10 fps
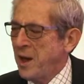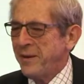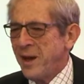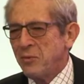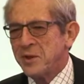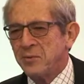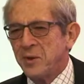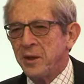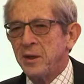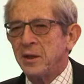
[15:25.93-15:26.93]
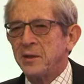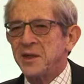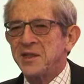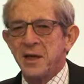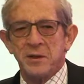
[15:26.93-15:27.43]
And that was really a
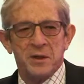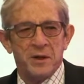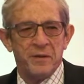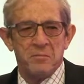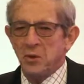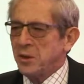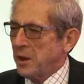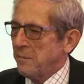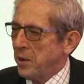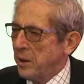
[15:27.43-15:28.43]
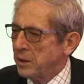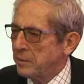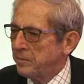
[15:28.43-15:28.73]
descendant of the Mughal Empire.